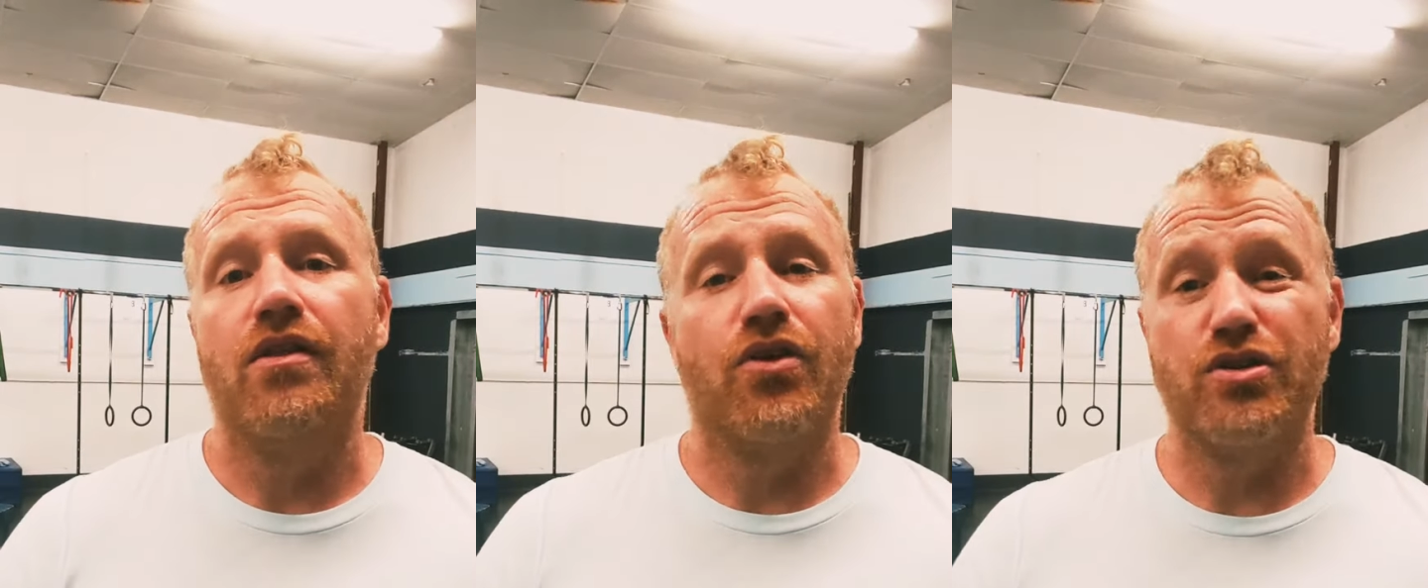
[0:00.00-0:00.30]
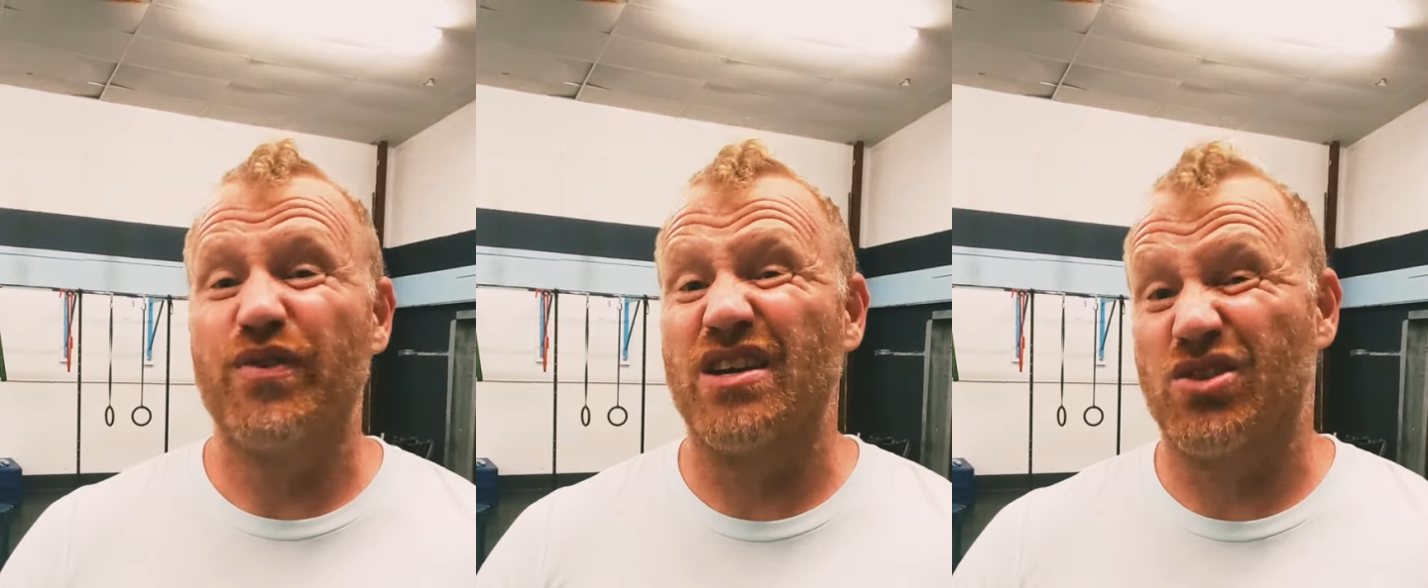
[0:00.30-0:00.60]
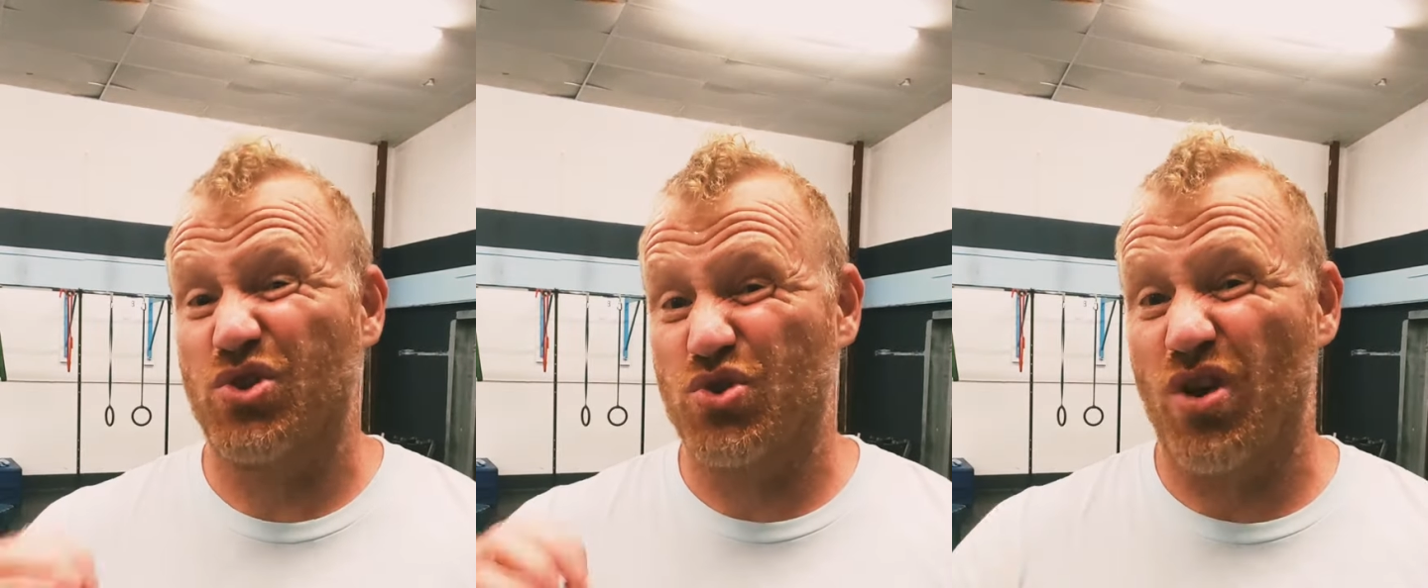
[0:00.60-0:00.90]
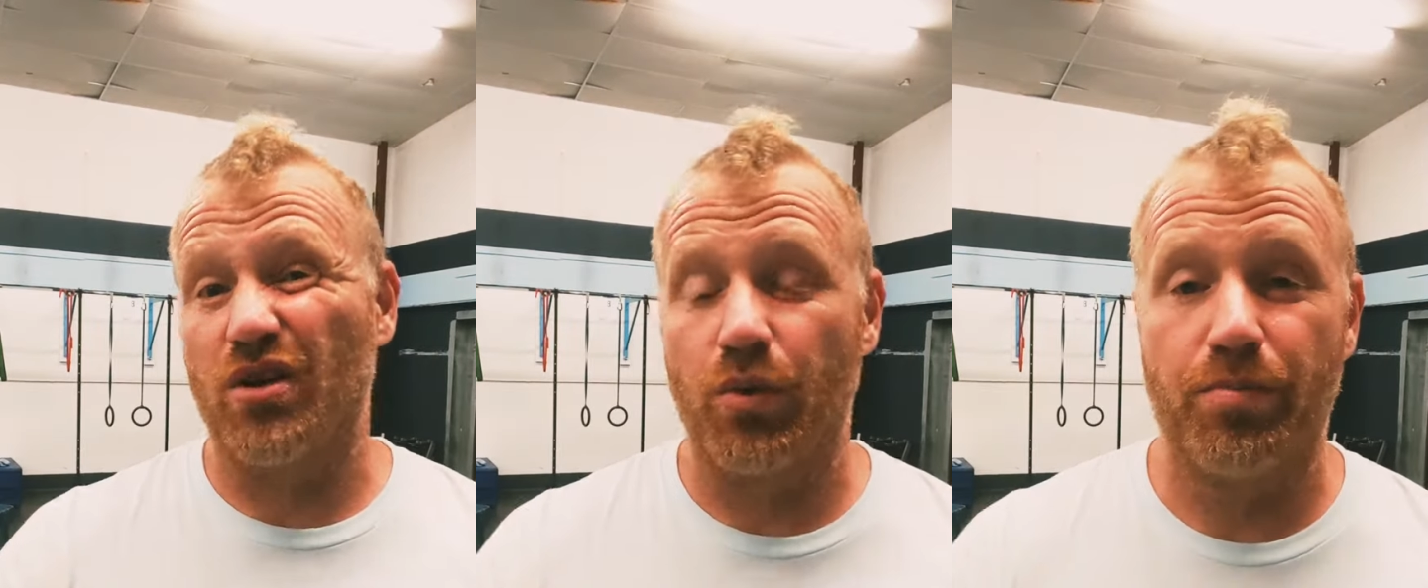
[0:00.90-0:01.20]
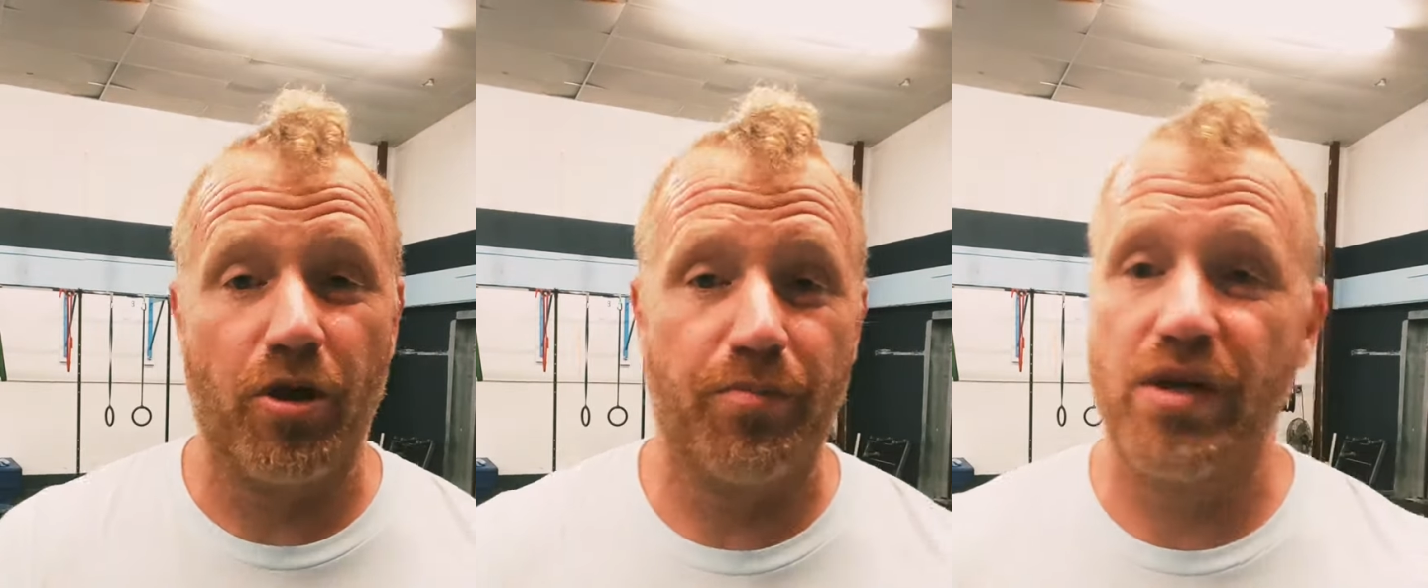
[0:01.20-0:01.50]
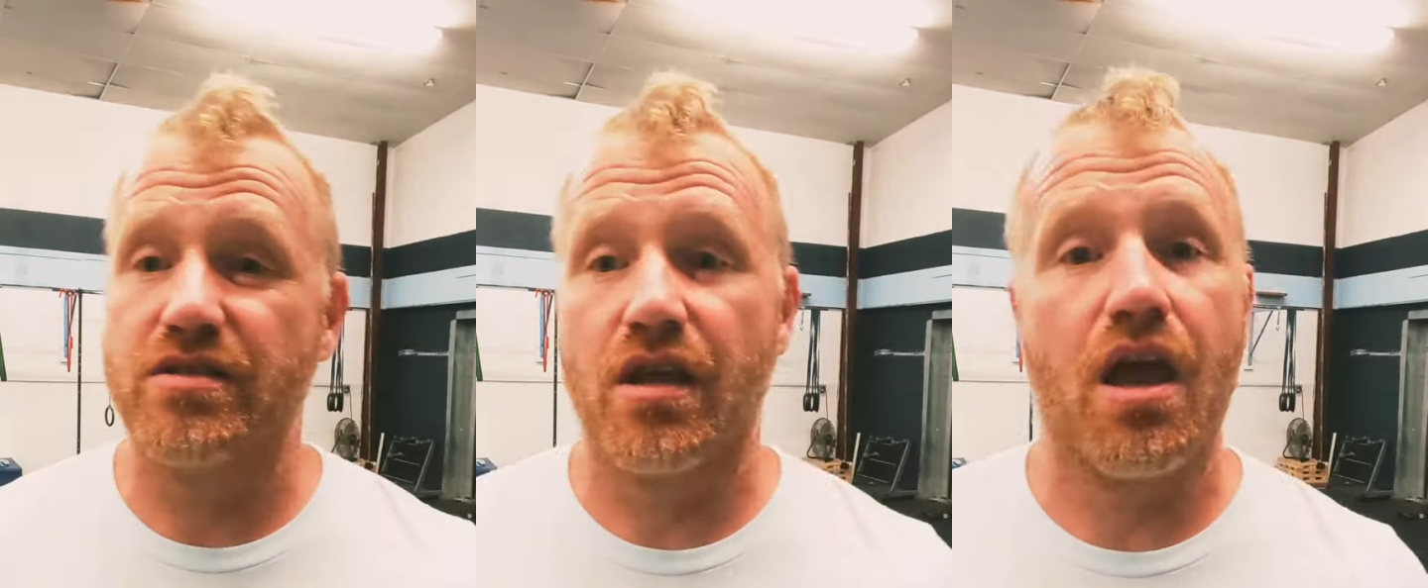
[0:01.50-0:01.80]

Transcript: Those of you guys that struggle with burpees,